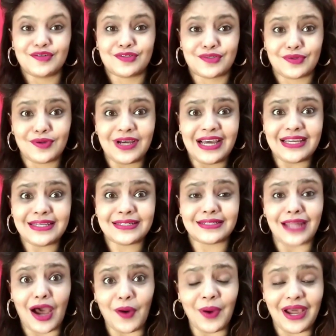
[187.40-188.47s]
So
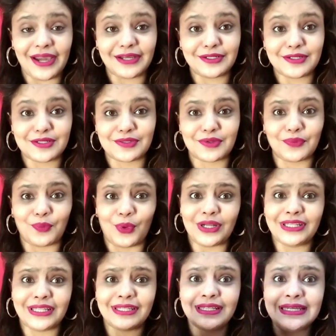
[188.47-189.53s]
guys, now I understood
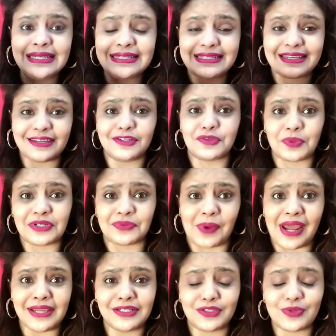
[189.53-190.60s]
what these kids were
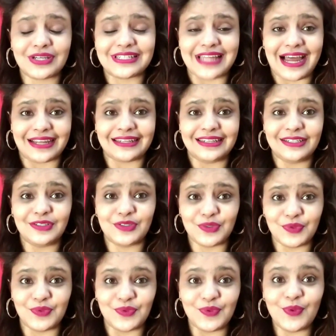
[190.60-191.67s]
trying to exactly
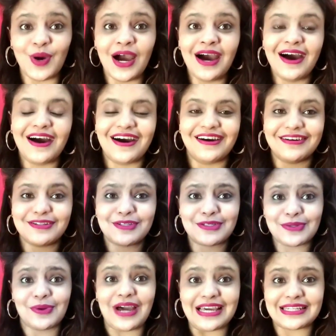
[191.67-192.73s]
do.
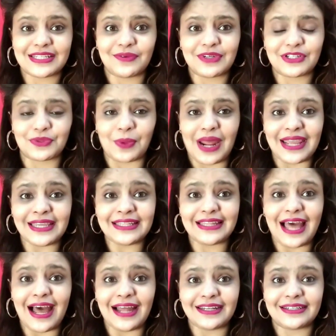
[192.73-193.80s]
So guys, they were
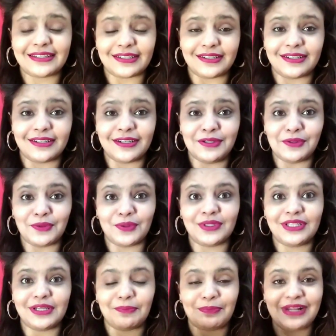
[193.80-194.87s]
trying that, you
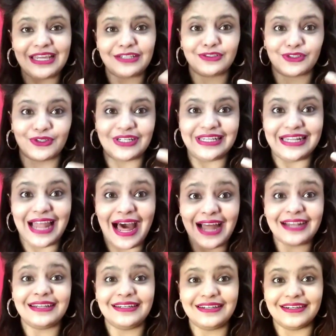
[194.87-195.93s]
know, the plane should
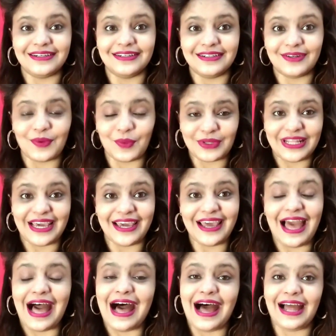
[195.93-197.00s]
land over
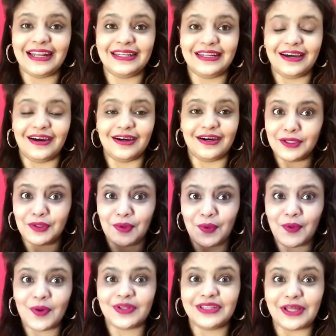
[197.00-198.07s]
there, and you
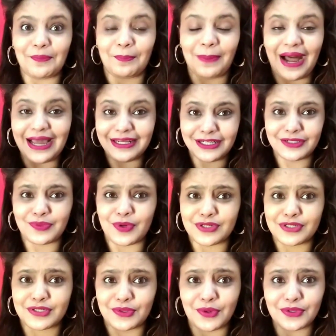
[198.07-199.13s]
know, the pilot
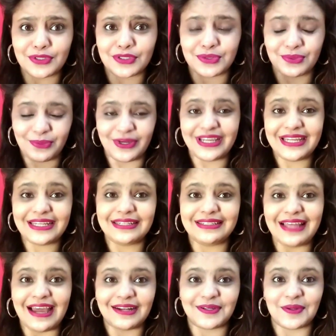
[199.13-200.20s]
was so
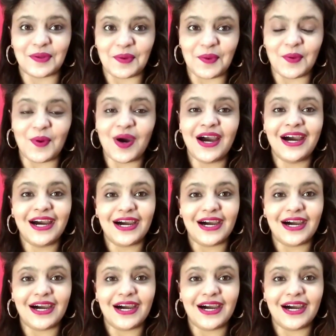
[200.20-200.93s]
sweet that, you know,